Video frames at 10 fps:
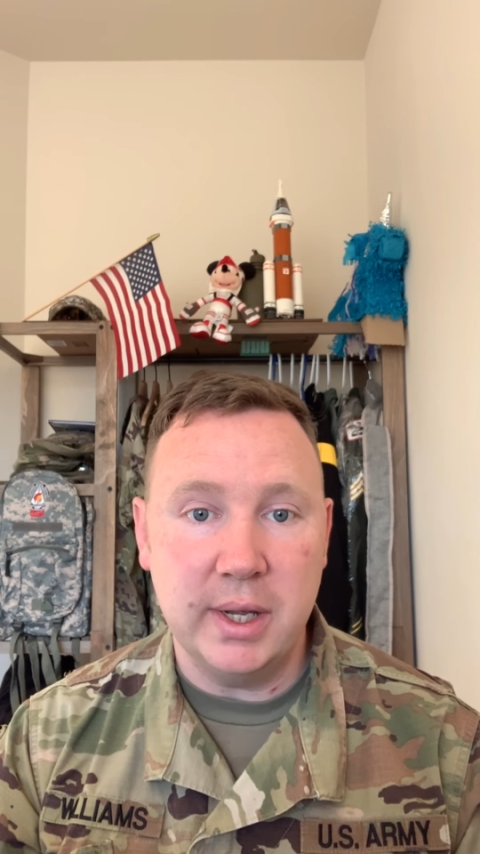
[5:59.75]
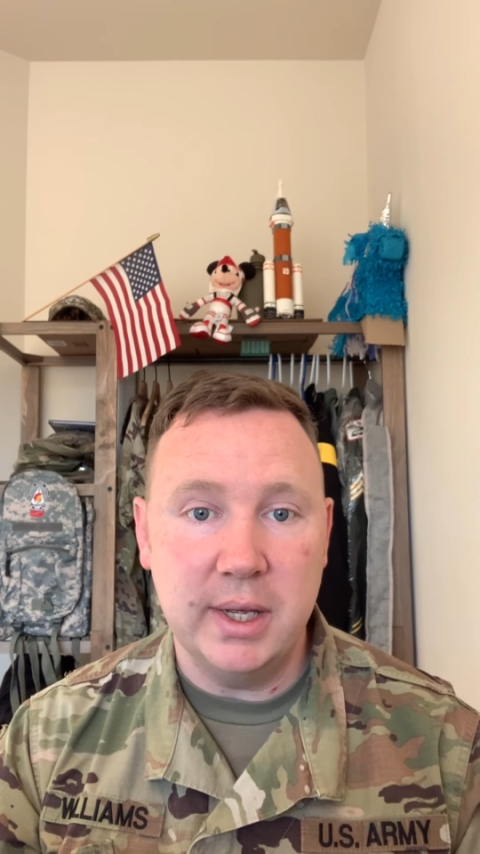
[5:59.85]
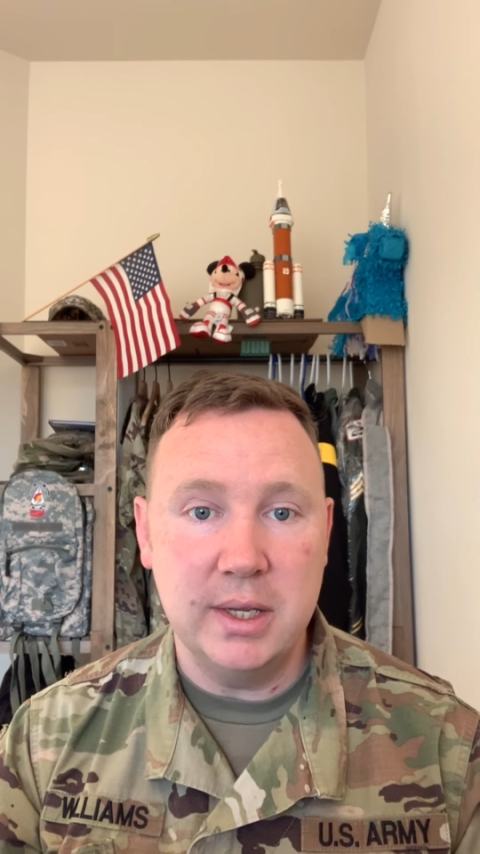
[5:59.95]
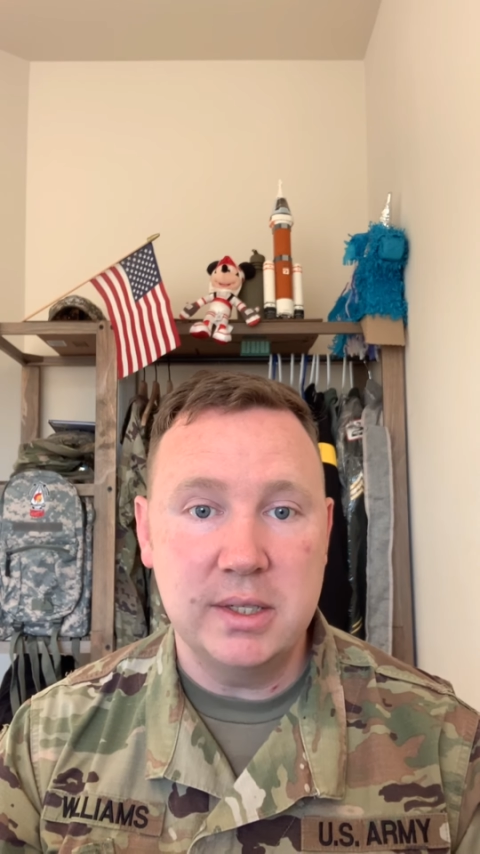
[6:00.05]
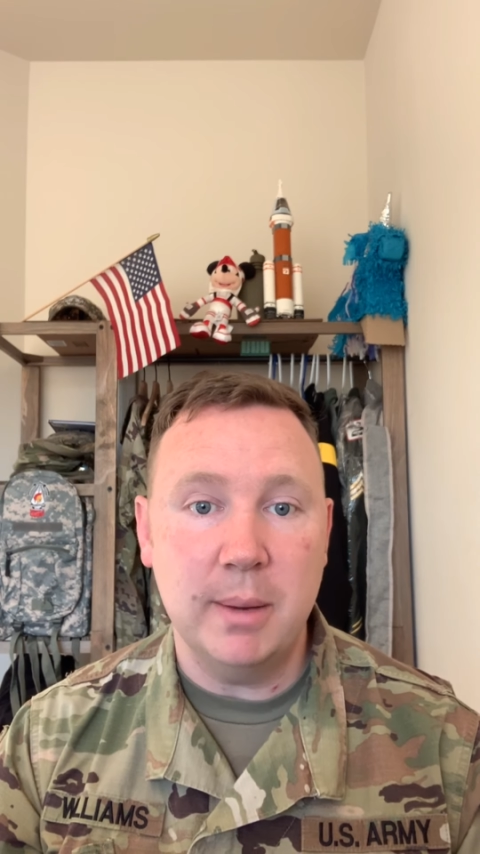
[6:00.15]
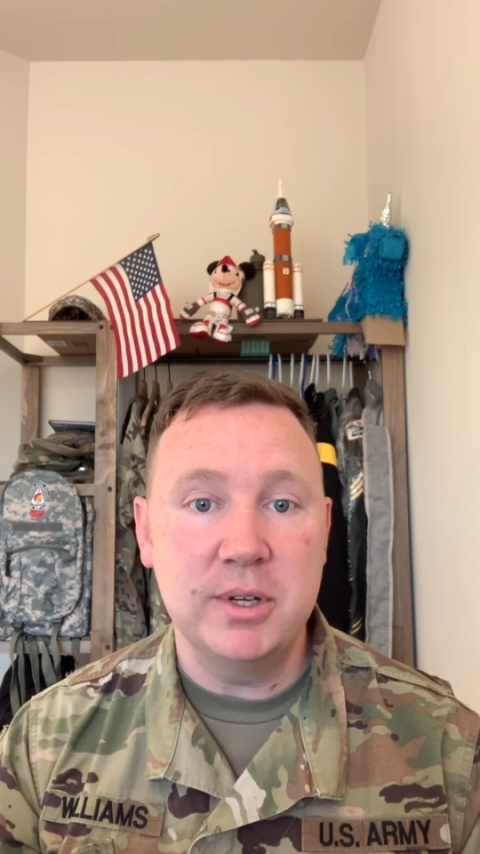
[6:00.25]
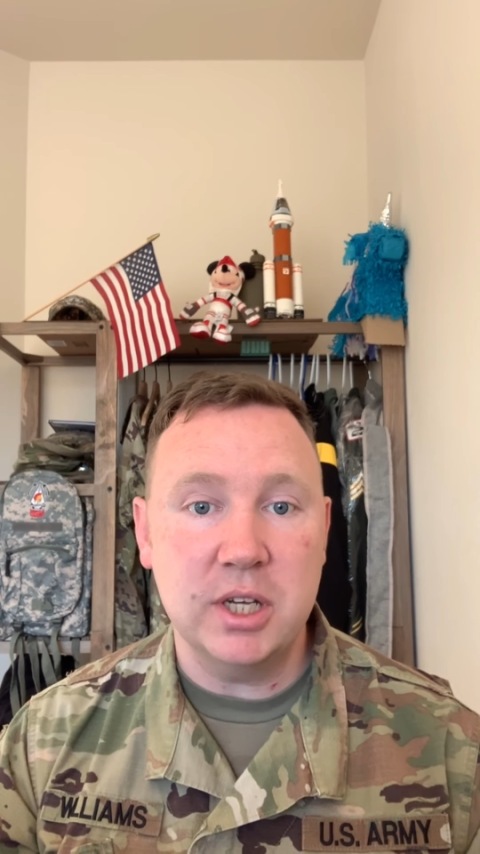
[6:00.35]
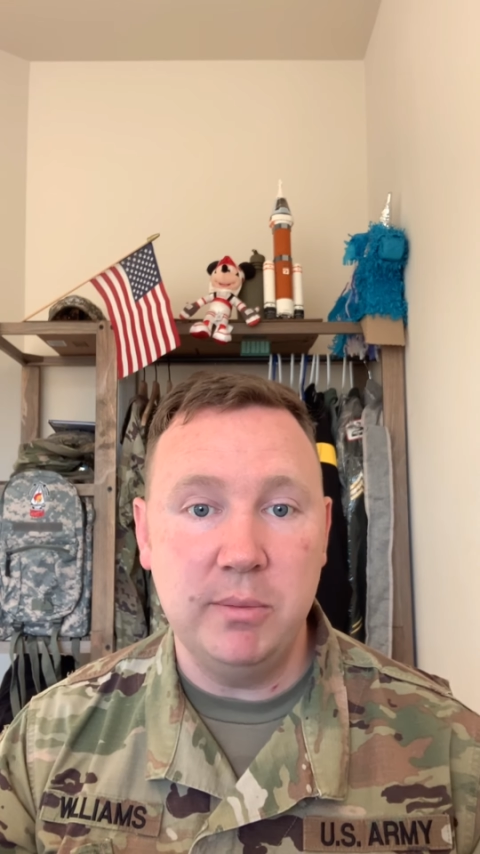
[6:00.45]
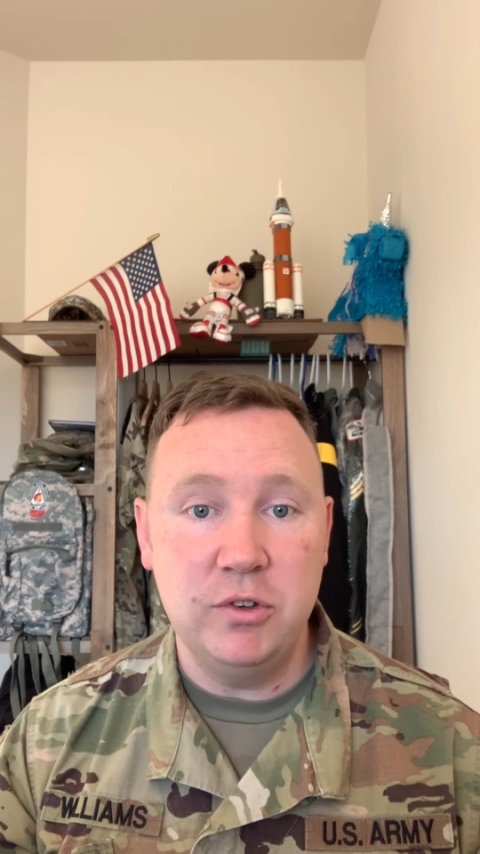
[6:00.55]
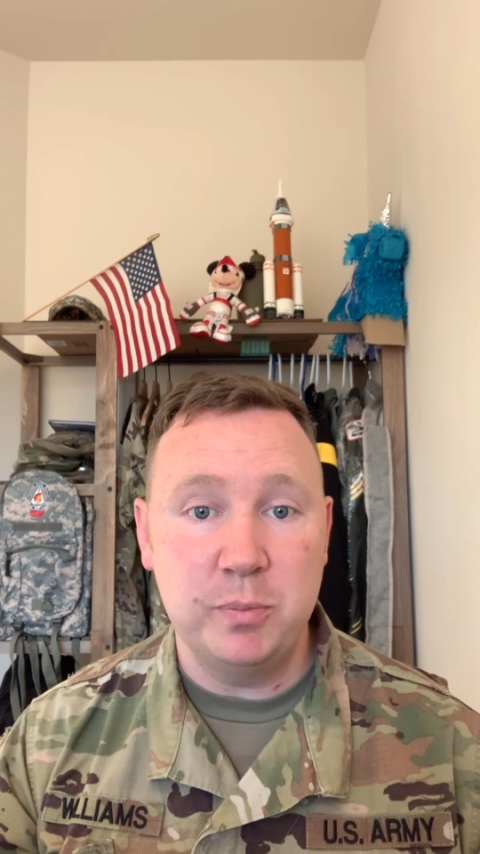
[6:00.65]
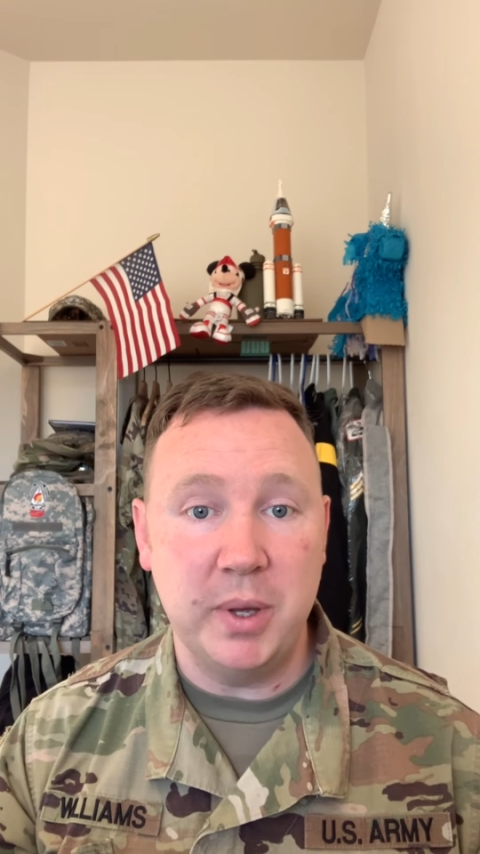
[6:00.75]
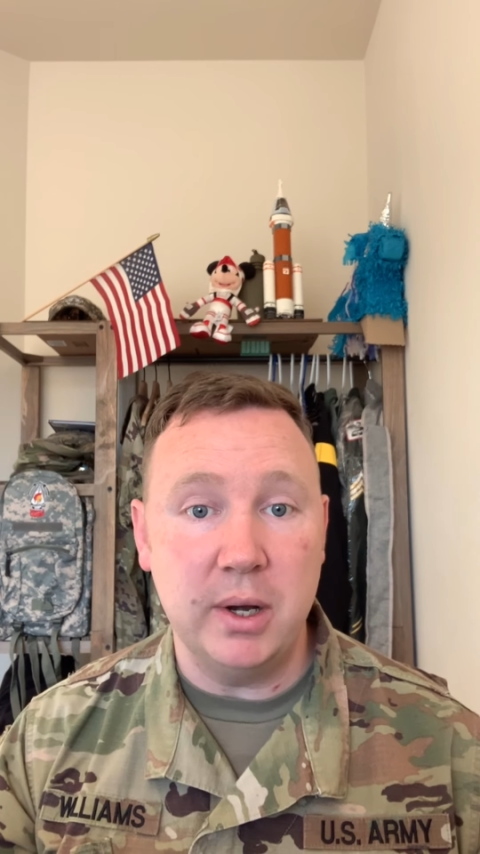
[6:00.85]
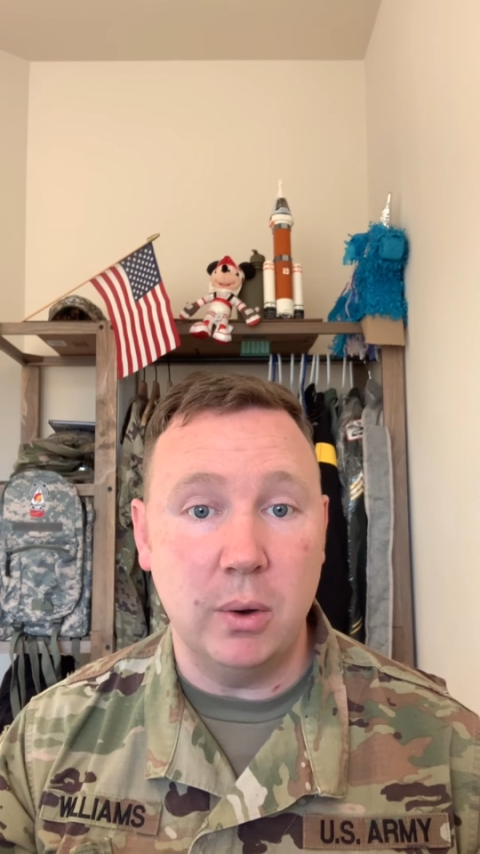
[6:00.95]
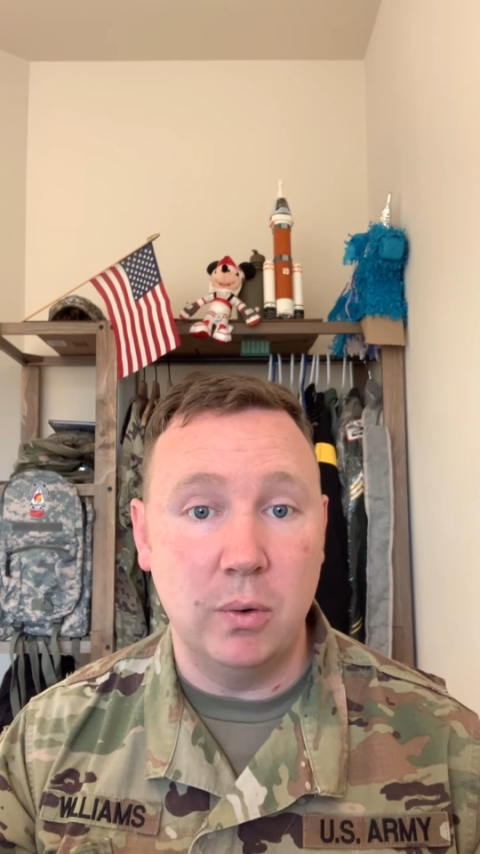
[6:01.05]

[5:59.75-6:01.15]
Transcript: is how much time you spent